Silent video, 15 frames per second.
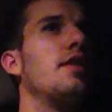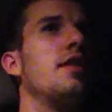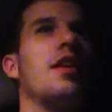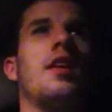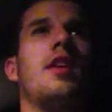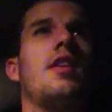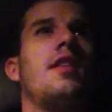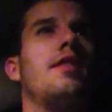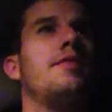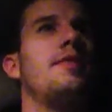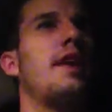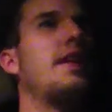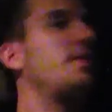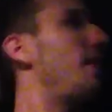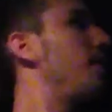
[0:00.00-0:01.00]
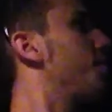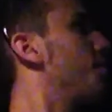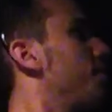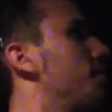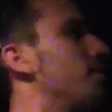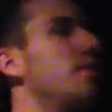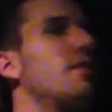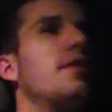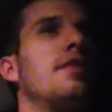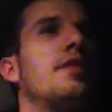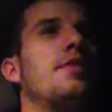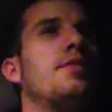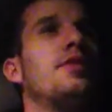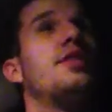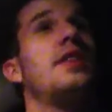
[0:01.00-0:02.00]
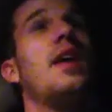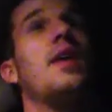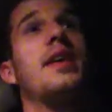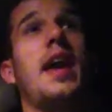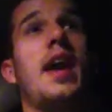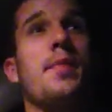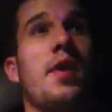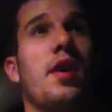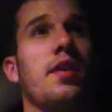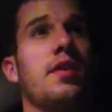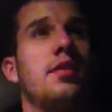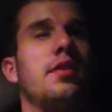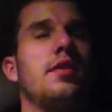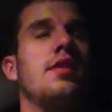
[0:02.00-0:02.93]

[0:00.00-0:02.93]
Love X Ventures. It's now Kmart.